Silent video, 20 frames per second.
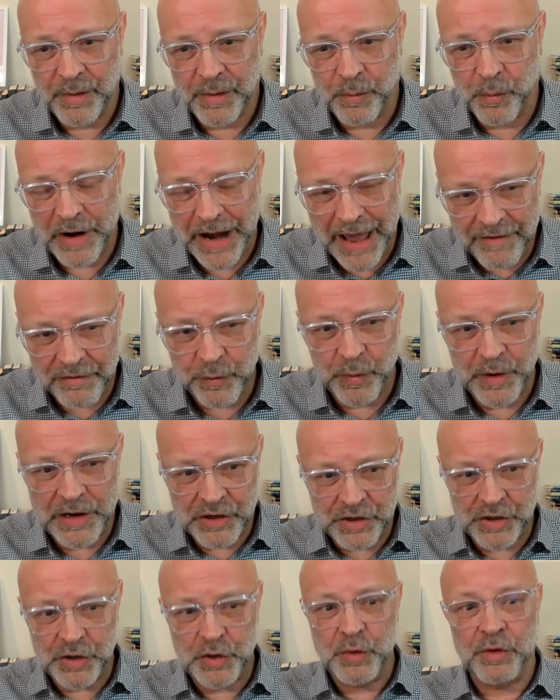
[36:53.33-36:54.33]
And whenever we
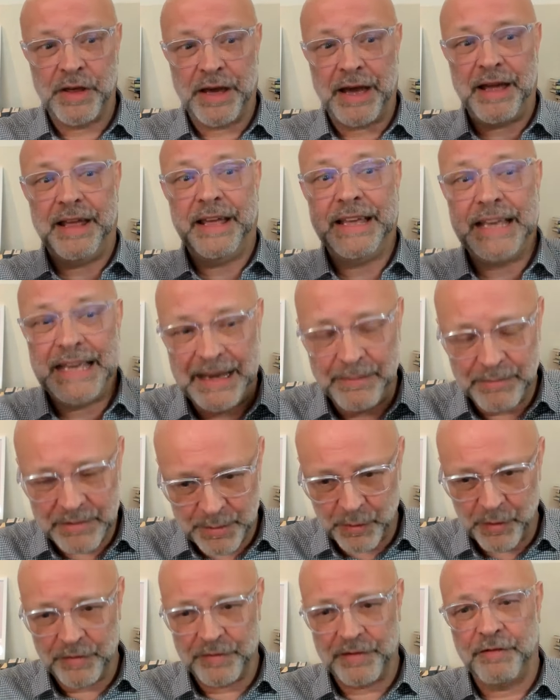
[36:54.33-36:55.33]
do that, it
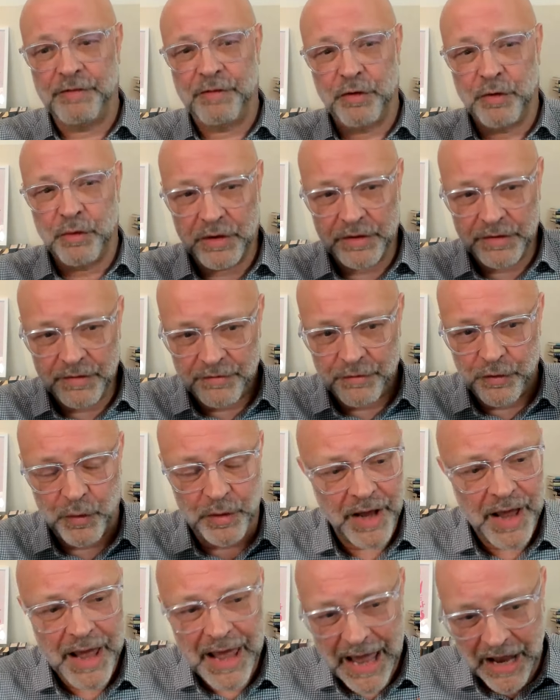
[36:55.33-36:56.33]
keeps moving forward and
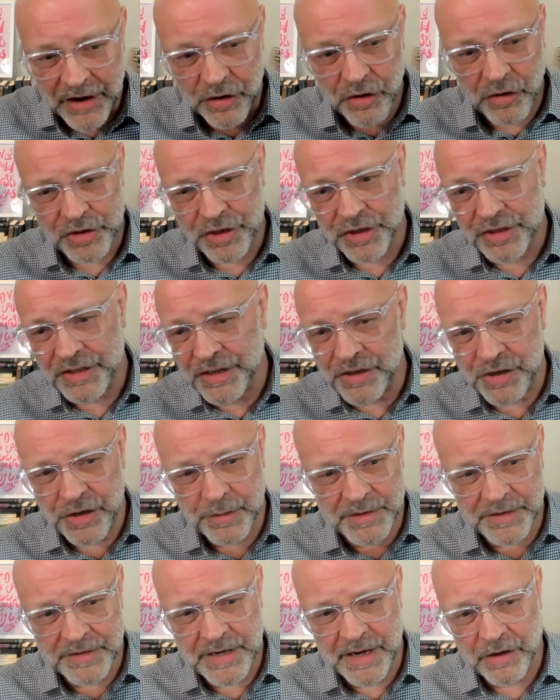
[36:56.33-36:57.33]
forward. And not just in
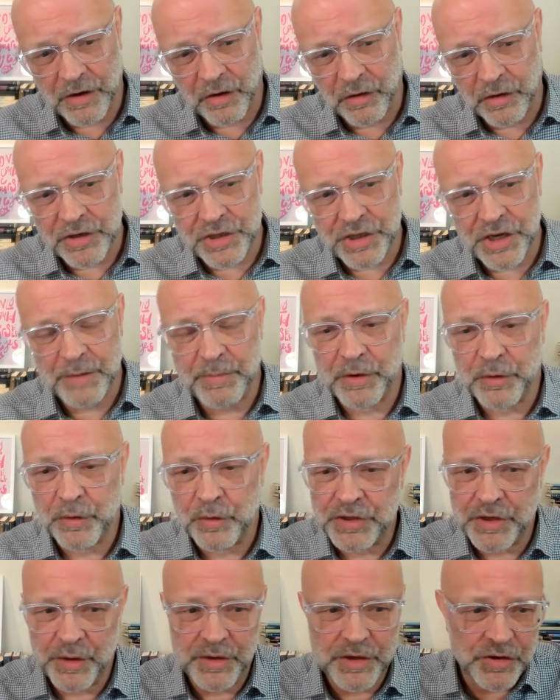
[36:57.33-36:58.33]
terms of technology, but
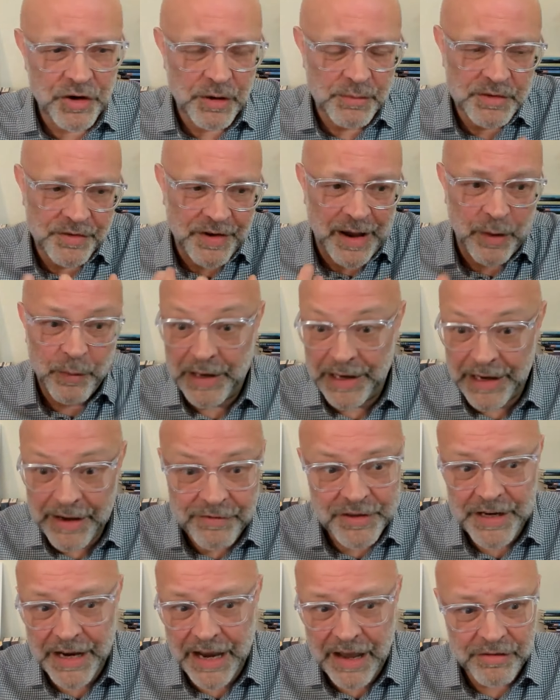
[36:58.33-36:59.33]
also in terms of how we
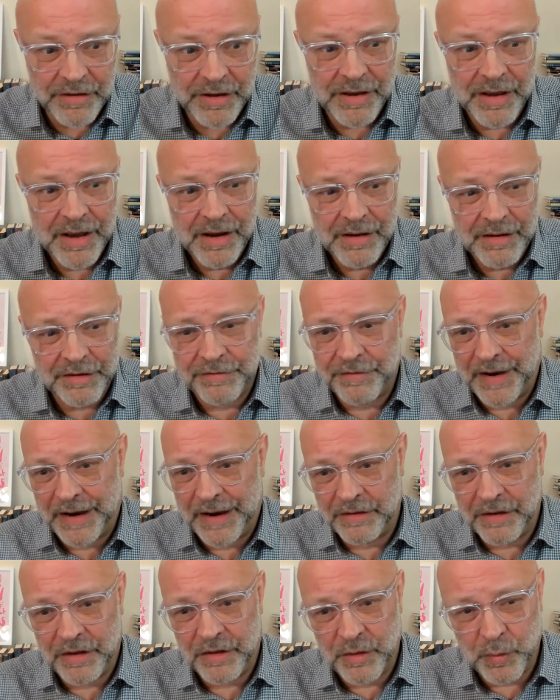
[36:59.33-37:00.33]
live together, the
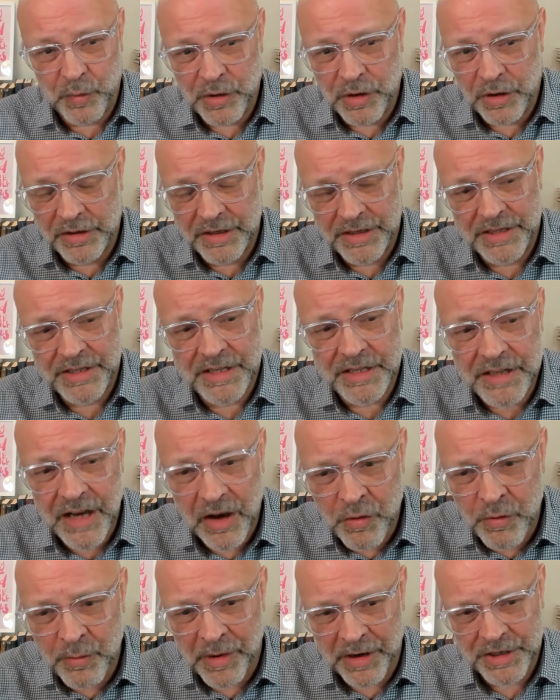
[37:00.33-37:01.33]
fact that the world is
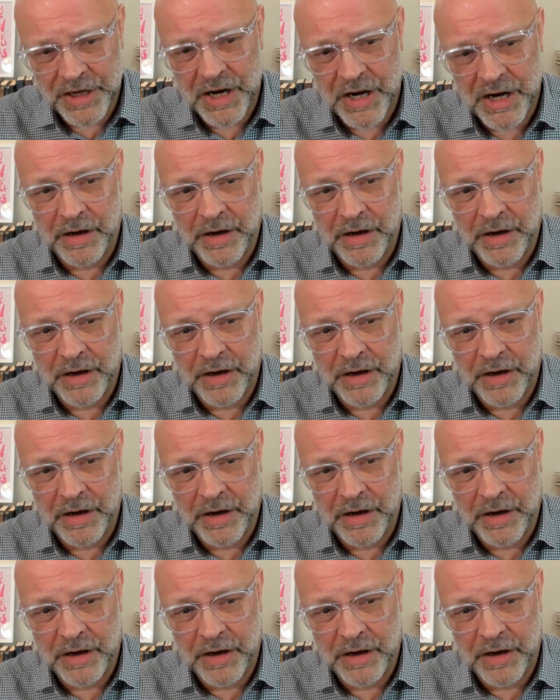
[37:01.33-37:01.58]
so much